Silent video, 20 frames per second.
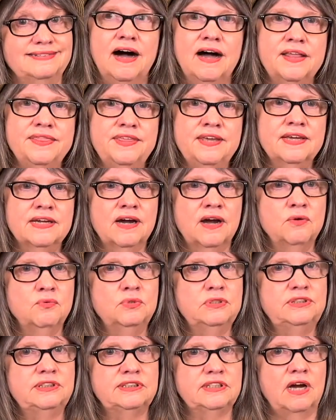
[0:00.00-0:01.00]
I think I
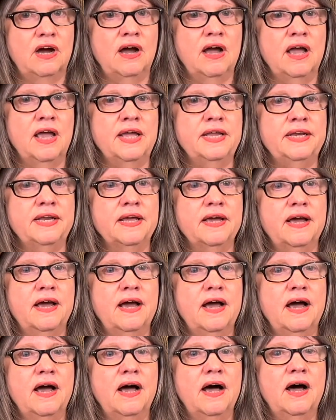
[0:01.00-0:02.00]
would sign
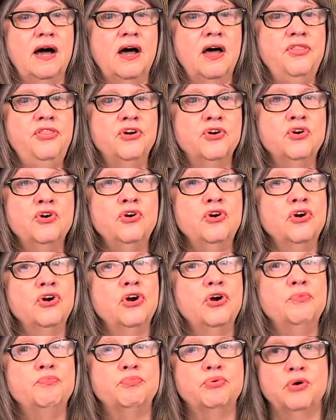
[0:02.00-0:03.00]
other
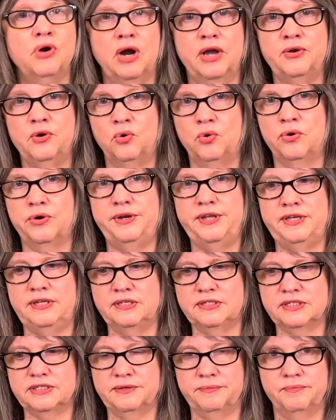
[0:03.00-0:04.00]

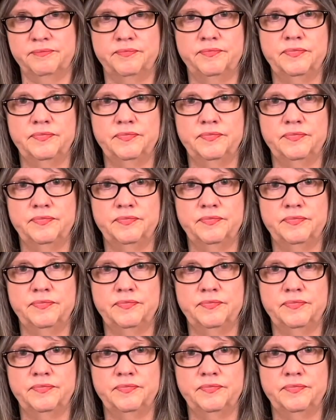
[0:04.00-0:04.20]
priorities.